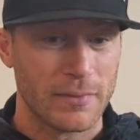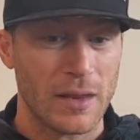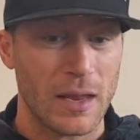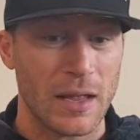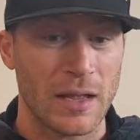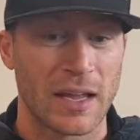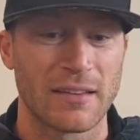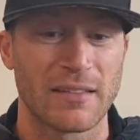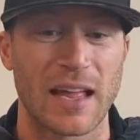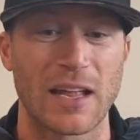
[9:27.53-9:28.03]

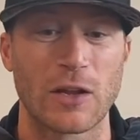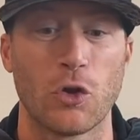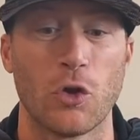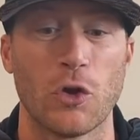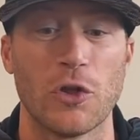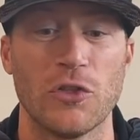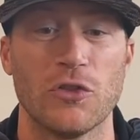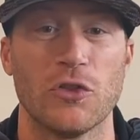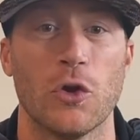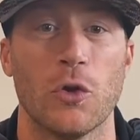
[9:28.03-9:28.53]
because I
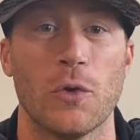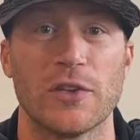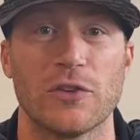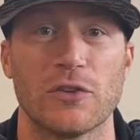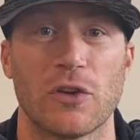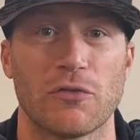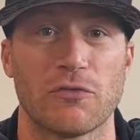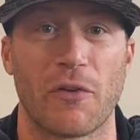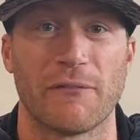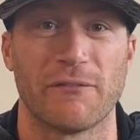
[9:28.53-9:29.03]
couldn't do it
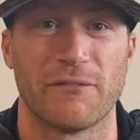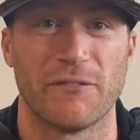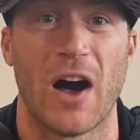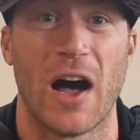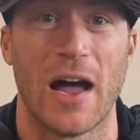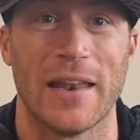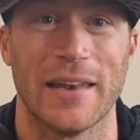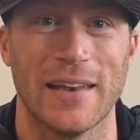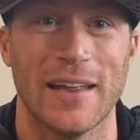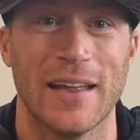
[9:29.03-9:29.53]
just for
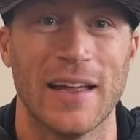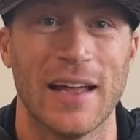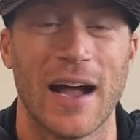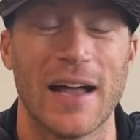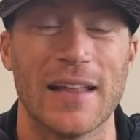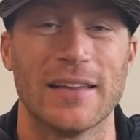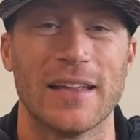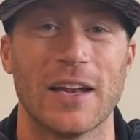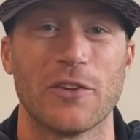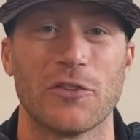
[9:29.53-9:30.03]
fun.
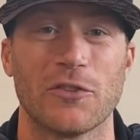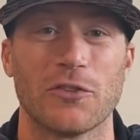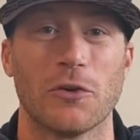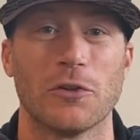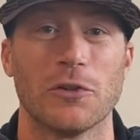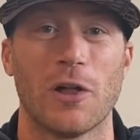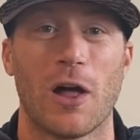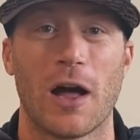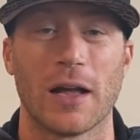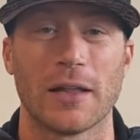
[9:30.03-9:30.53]
I did it so
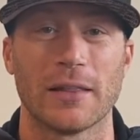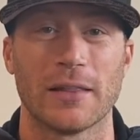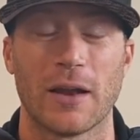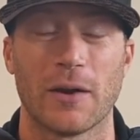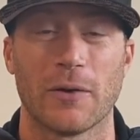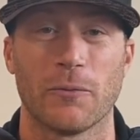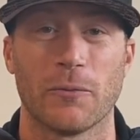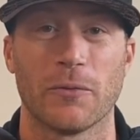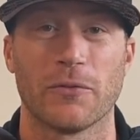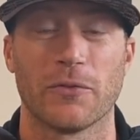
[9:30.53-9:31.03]
long that
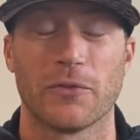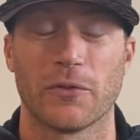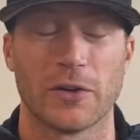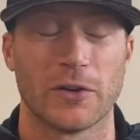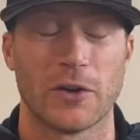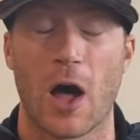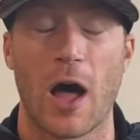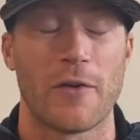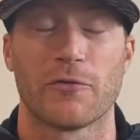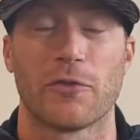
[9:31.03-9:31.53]
it, for
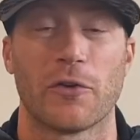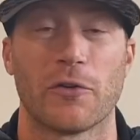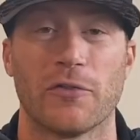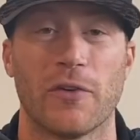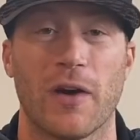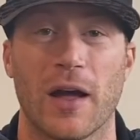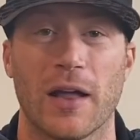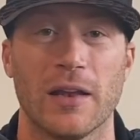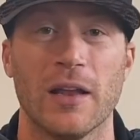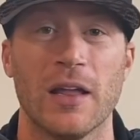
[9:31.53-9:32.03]
not for
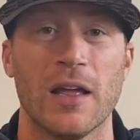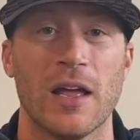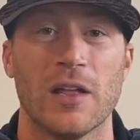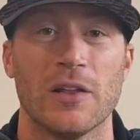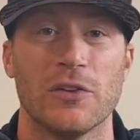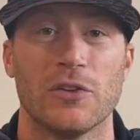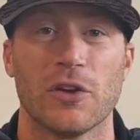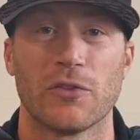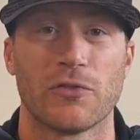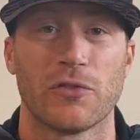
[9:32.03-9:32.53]
fun,
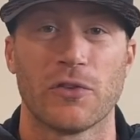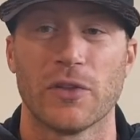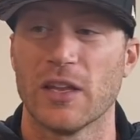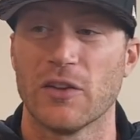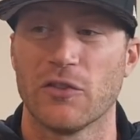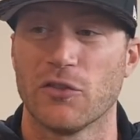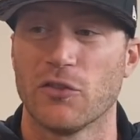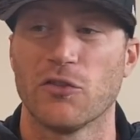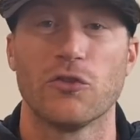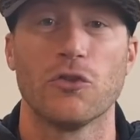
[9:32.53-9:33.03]
just for
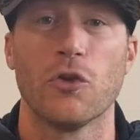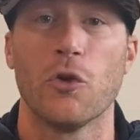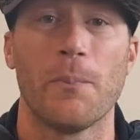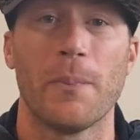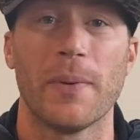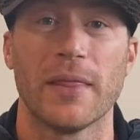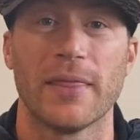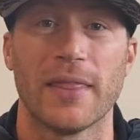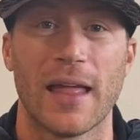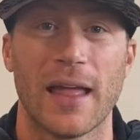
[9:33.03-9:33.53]
these
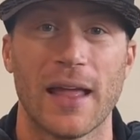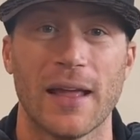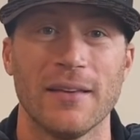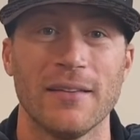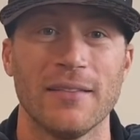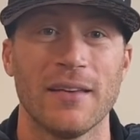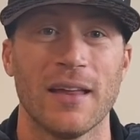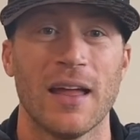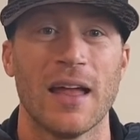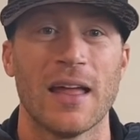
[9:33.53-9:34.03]
stupid
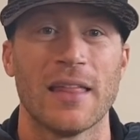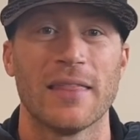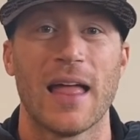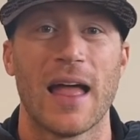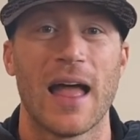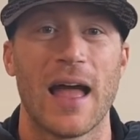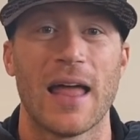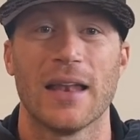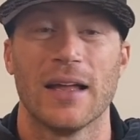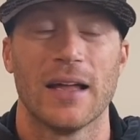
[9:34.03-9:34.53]
things,
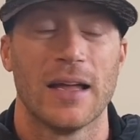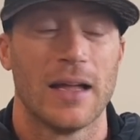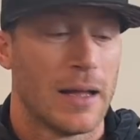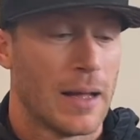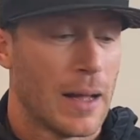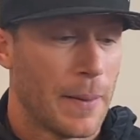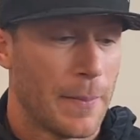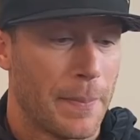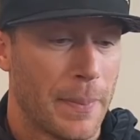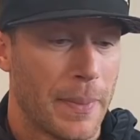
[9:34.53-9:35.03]
that
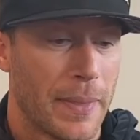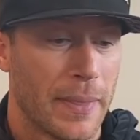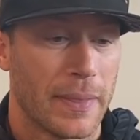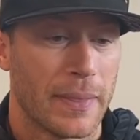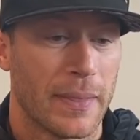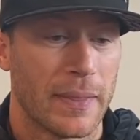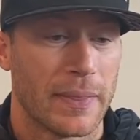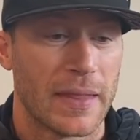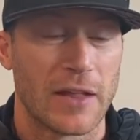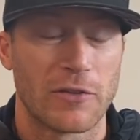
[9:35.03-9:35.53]

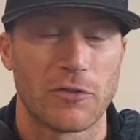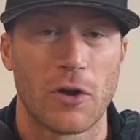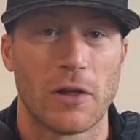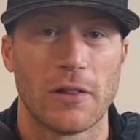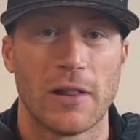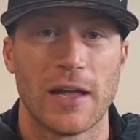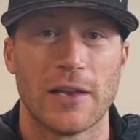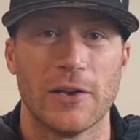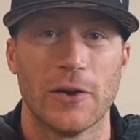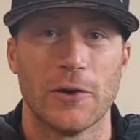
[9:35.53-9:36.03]
that's
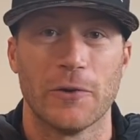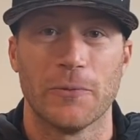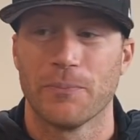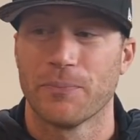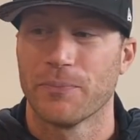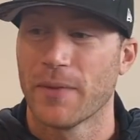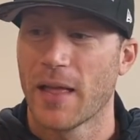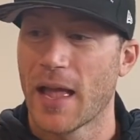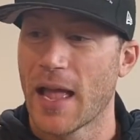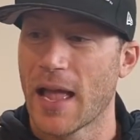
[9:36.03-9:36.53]
all I knew.
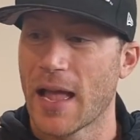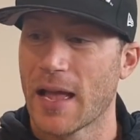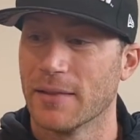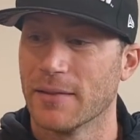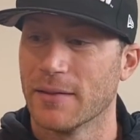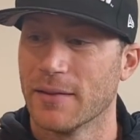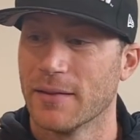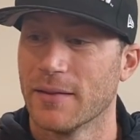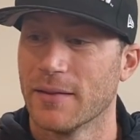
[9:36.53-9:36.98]
And,